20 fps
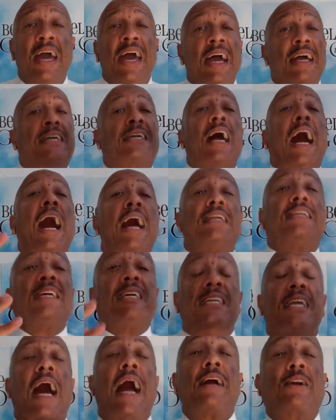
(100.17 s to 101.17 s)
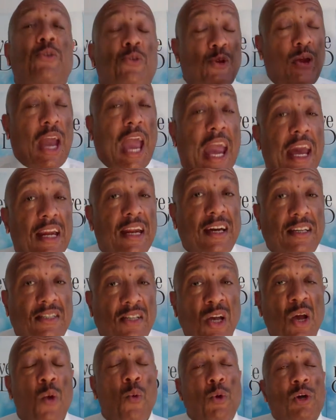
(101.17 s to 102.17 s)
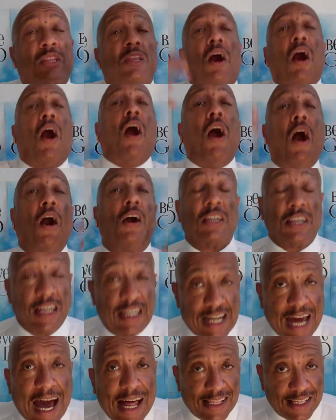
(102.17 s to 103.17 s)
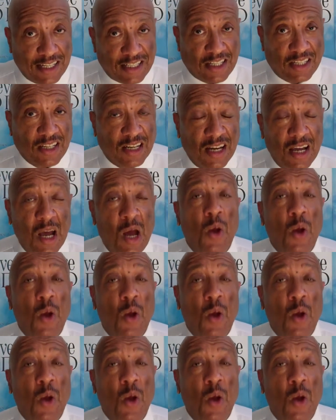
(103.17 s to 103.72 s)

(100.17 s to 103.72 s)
And God did not create us with all the knowledge.